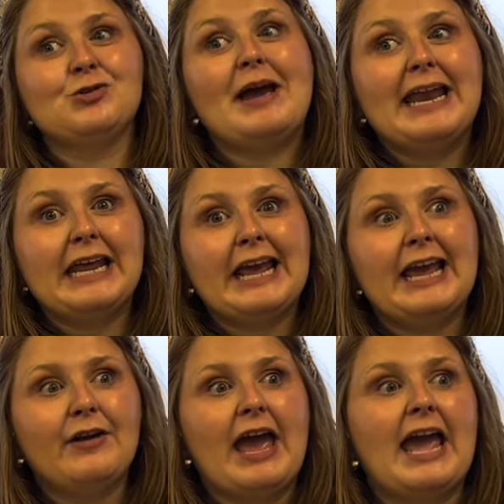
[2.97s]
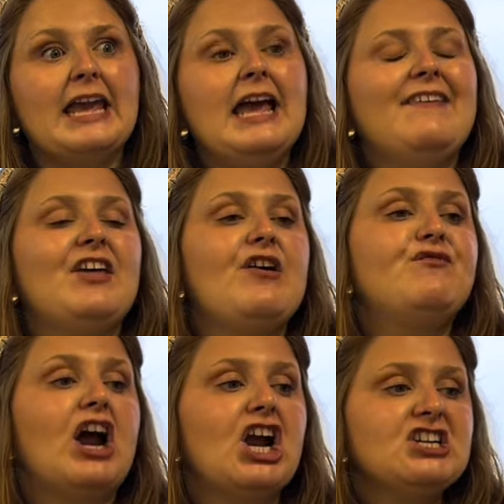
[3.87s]
20, okay? The
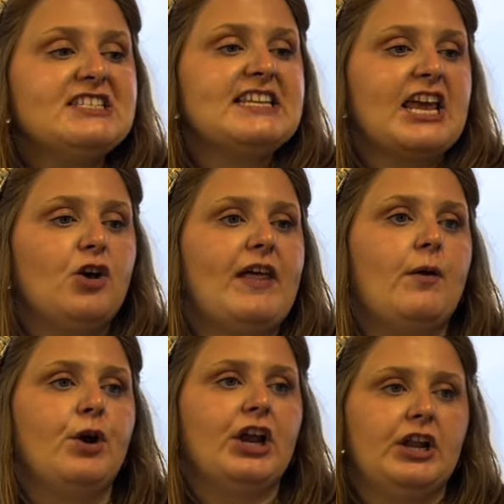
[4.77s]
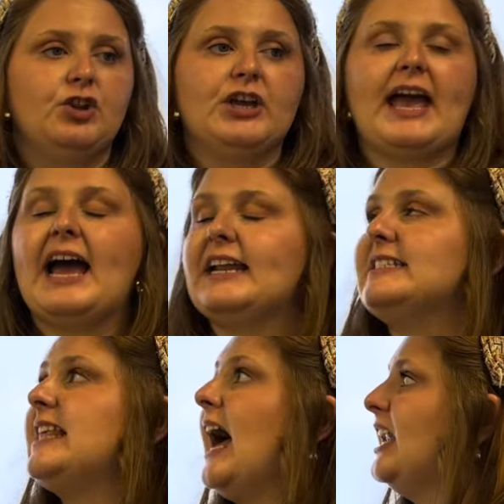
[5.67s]
first sound that we're going to look at is
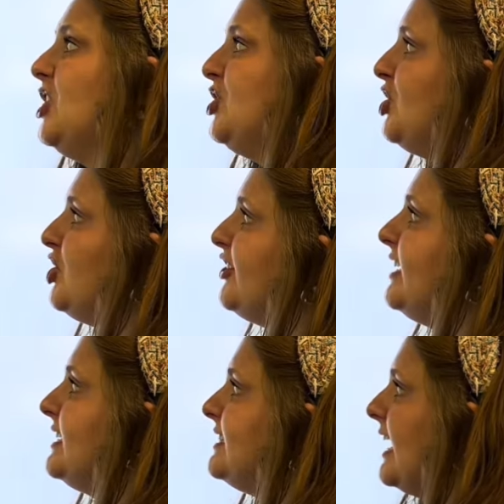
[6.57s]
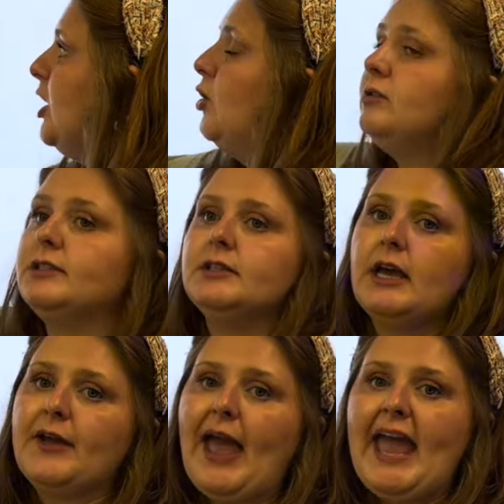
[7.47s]
that sound,
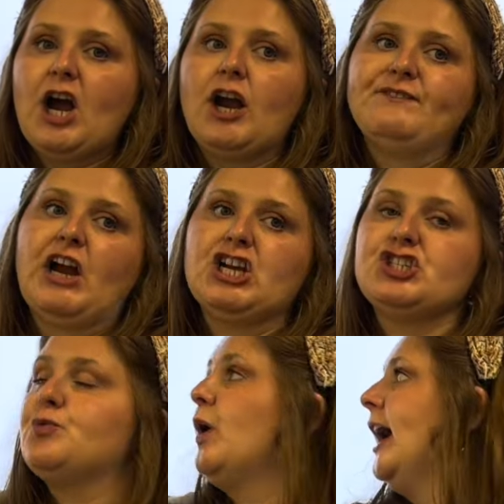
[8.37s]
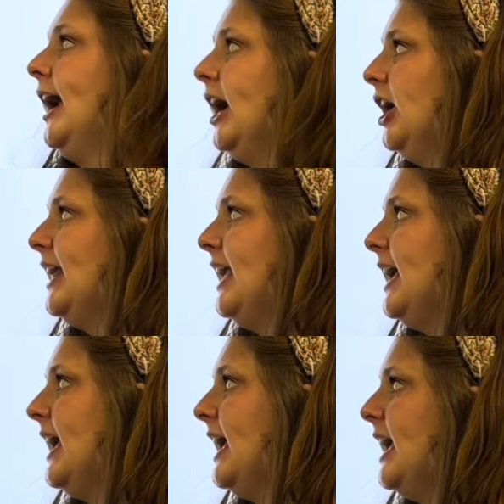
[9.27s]
okay? Our first word
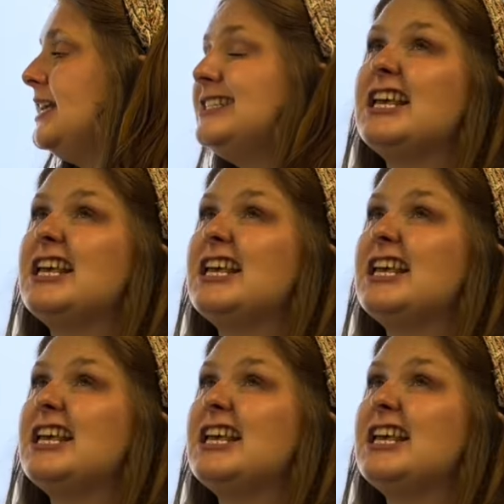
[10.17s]
is